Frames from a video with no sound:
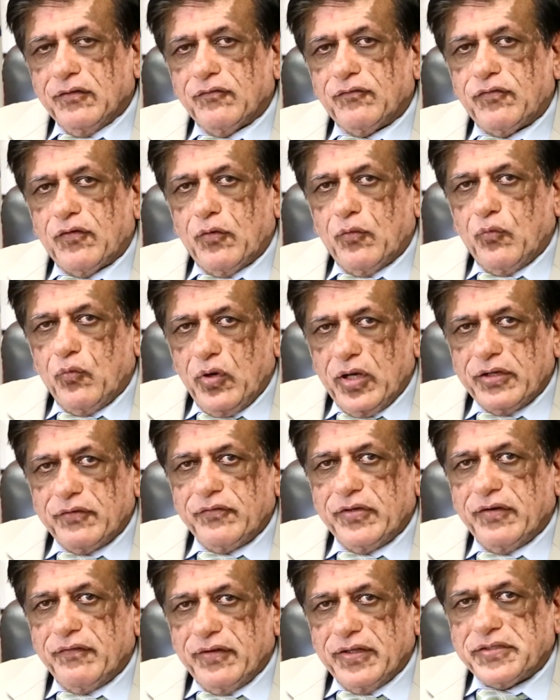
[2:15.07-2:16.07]
for what
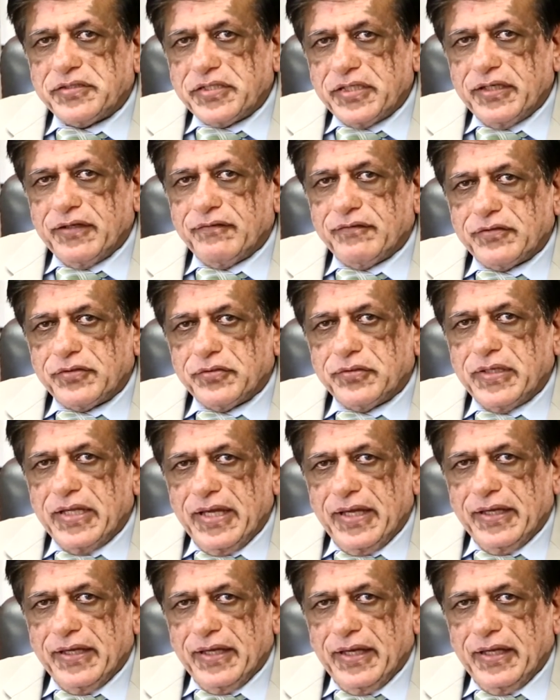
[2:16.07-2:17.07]
we have achieved
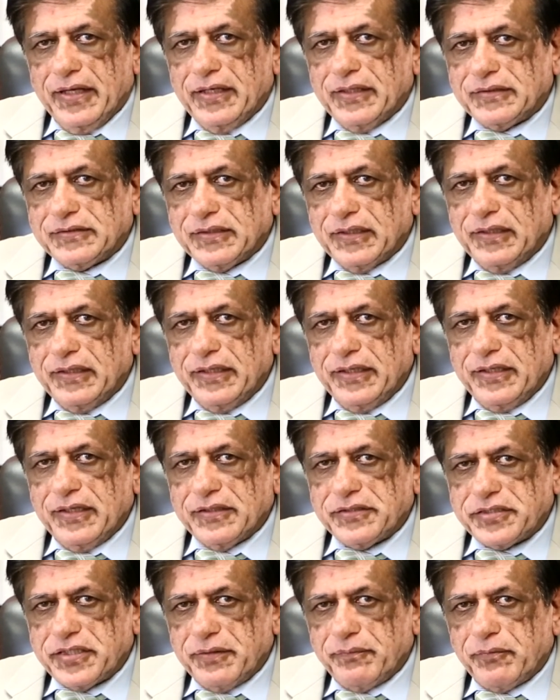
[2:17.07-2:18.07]
today, and it's the
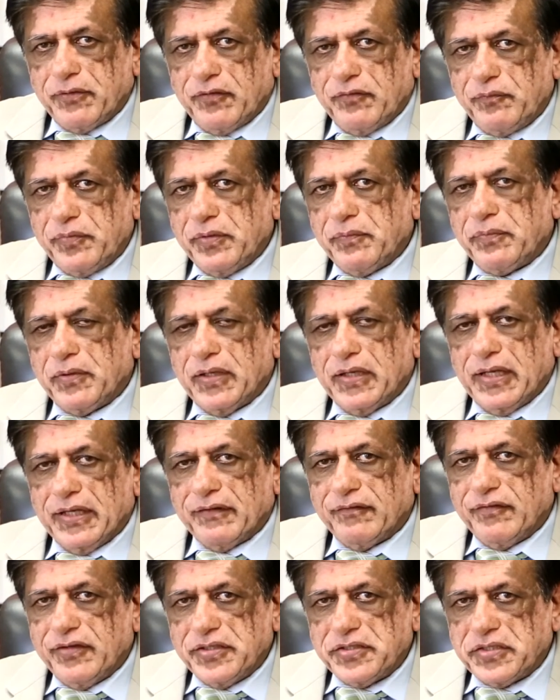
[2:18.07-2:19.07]
leadership of people
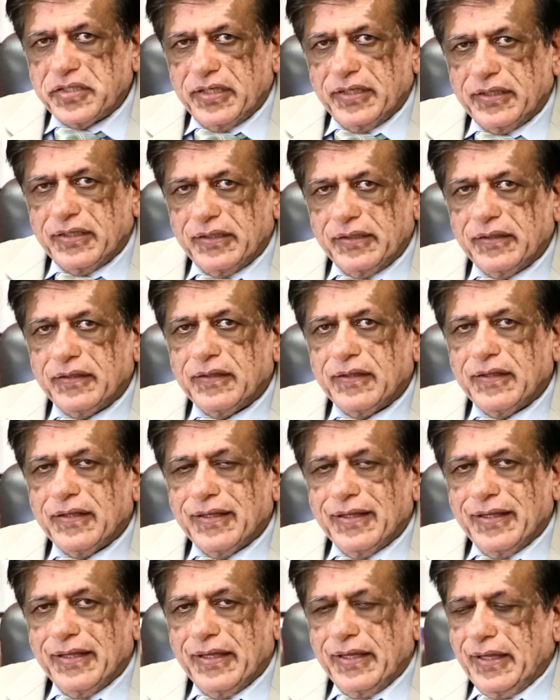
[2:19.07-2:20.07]
like Vijay
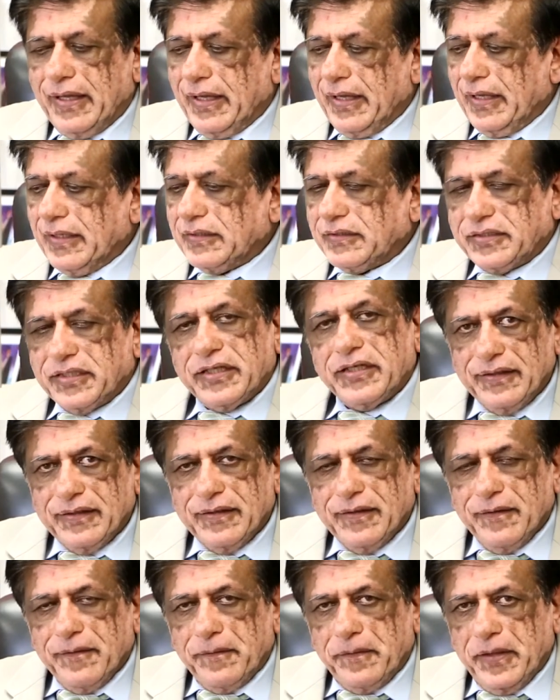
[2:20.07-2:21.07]
Gandhi
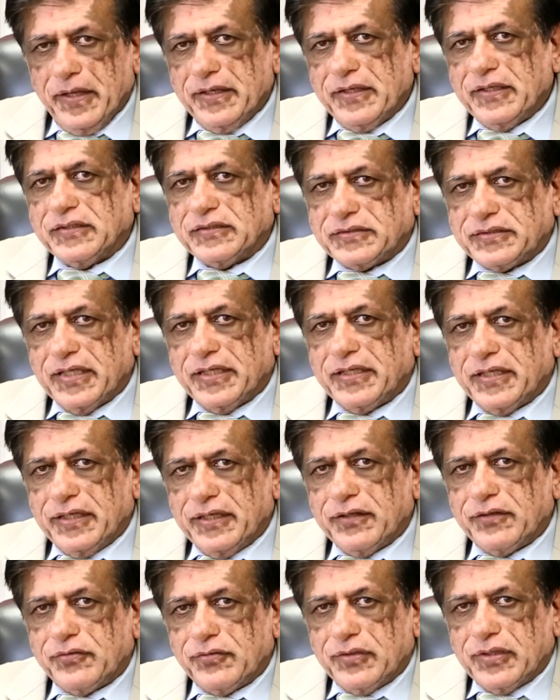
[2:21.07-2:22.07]
that is
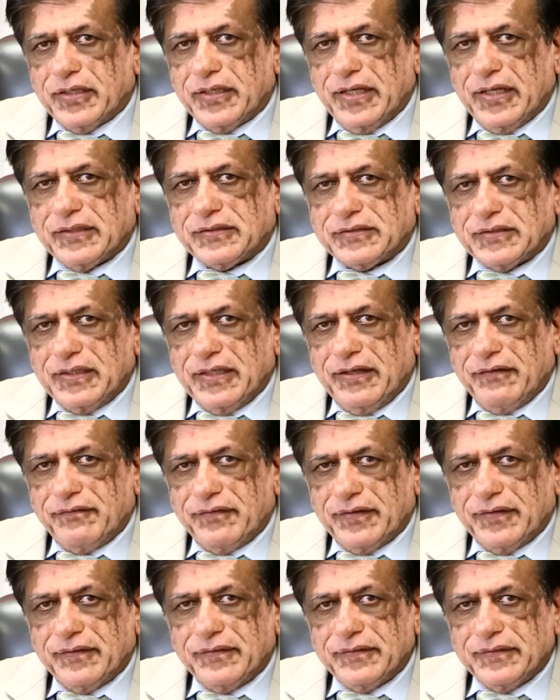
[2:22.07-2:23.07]
taking it to the next
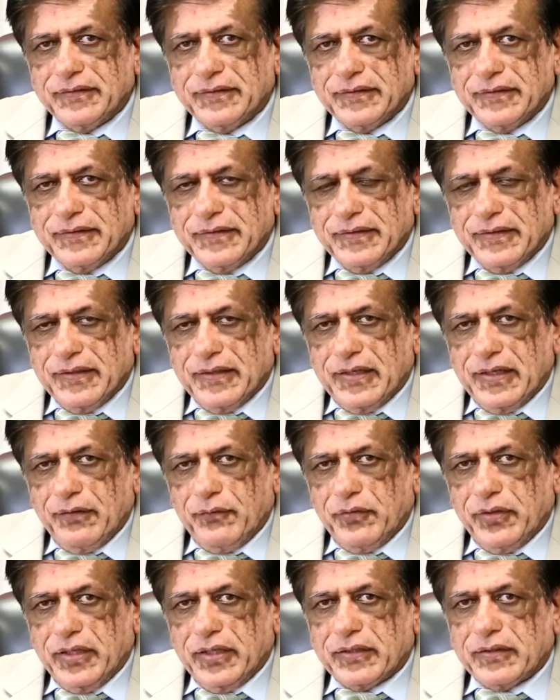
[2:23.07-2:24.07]
level. I
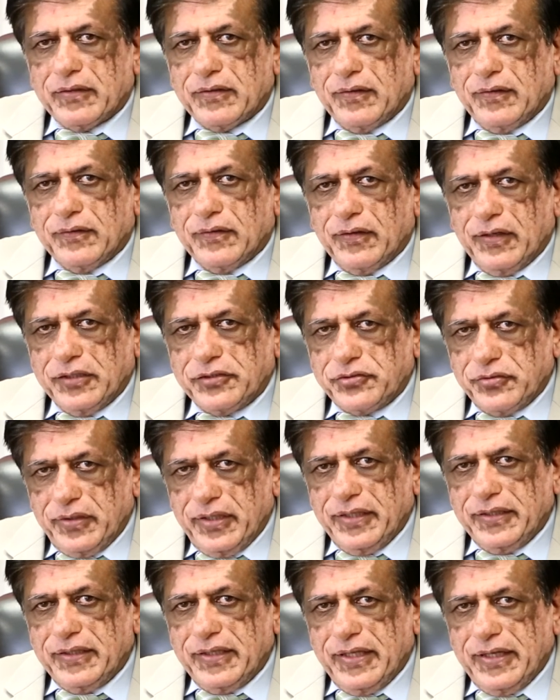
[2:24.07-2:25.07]
want to
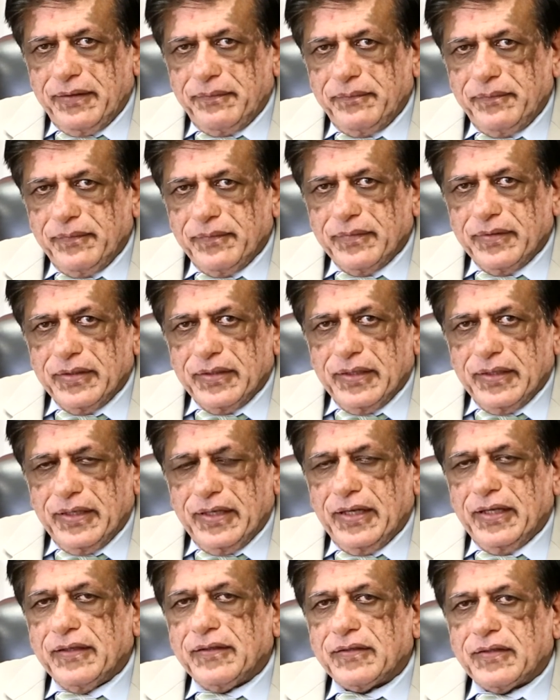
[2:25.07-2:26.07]
congratulate them
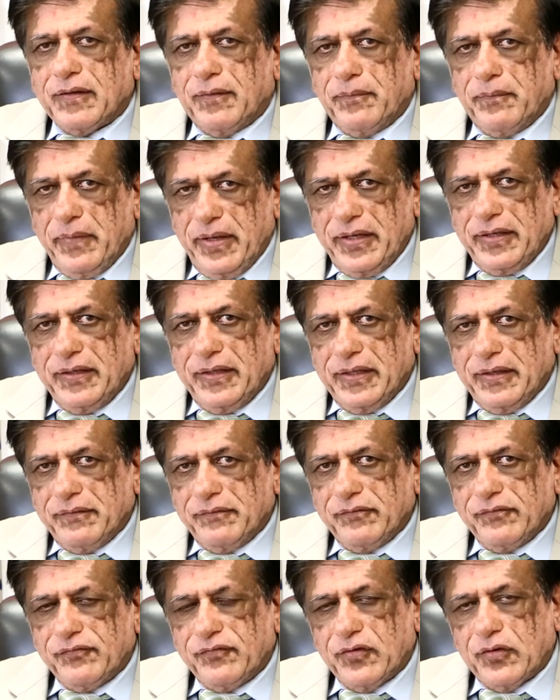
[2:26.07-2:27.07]
and commend
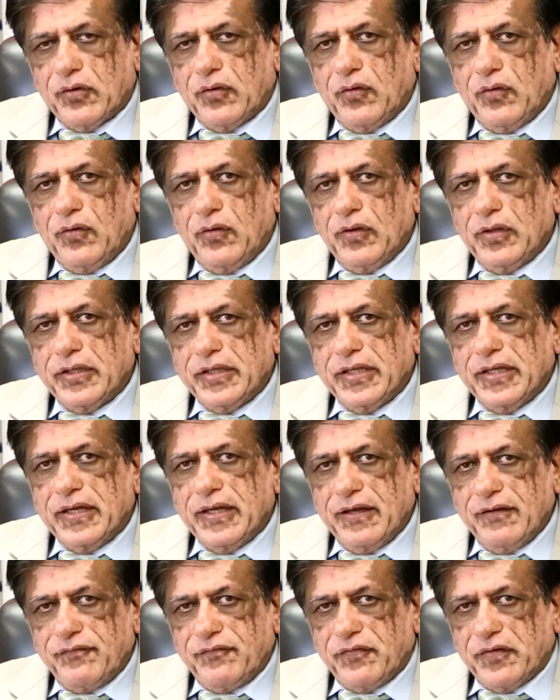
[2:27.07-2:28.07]
them for all the
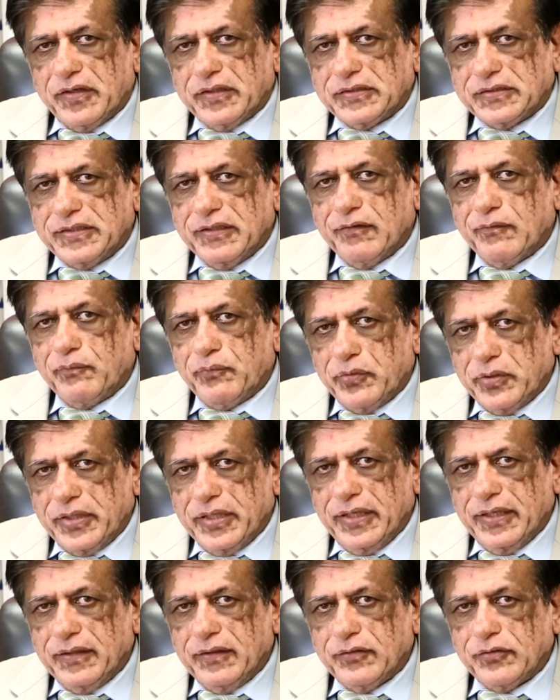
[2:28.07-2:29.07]
efforts they've put
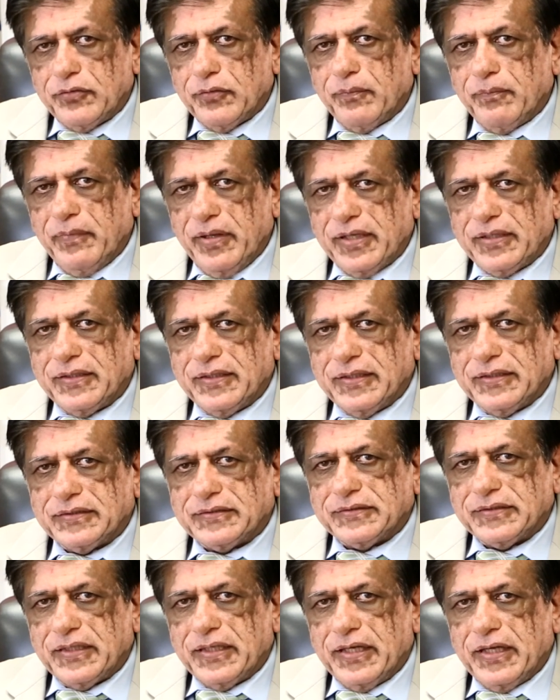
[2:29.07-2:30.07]
in to make
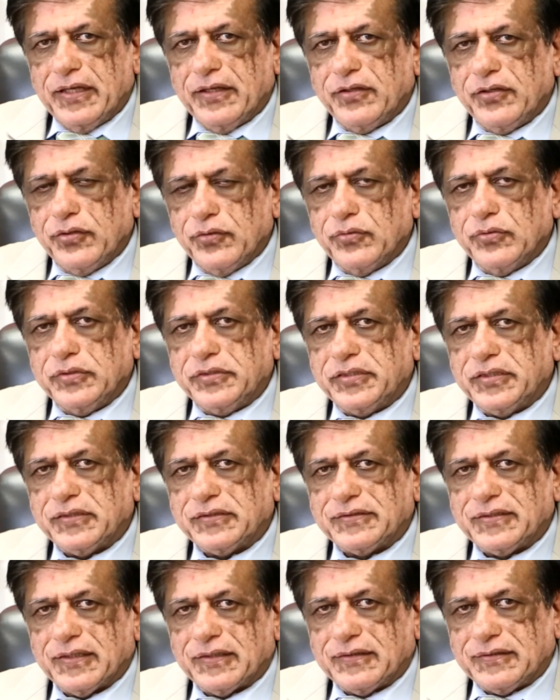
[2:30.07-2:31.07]
this a huge
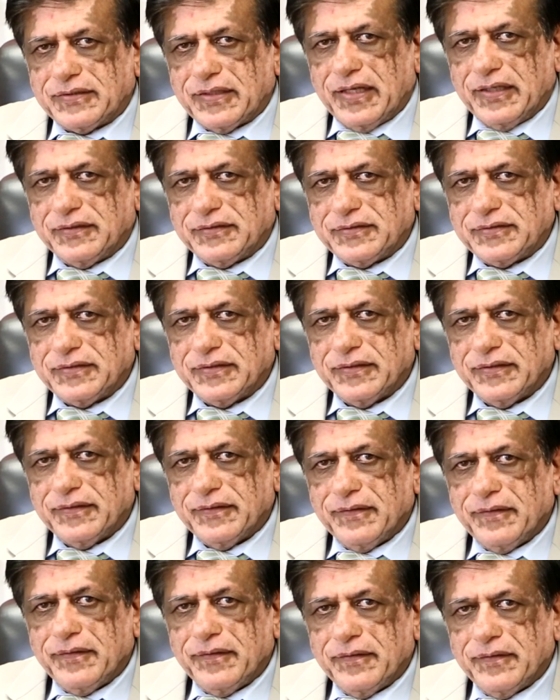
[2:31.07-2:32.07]
success.
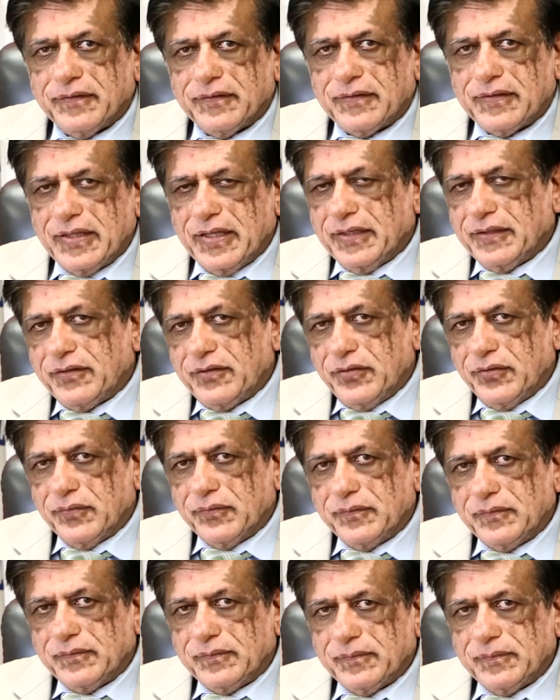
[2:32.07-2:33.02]
Thank you.